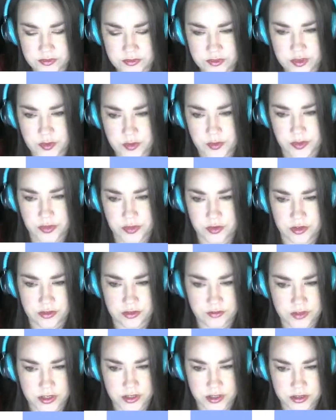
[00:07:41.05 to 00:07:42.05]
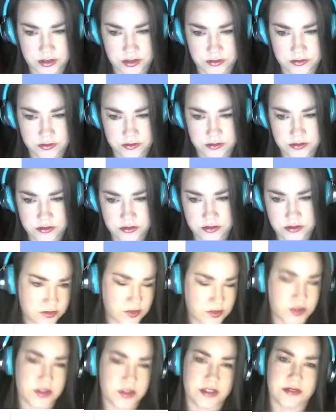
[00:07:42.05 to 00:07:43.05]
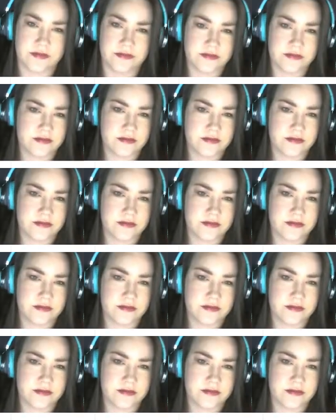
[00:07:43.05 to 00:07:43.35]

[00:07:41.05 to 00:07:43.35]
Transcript: I'll go with 35. 30.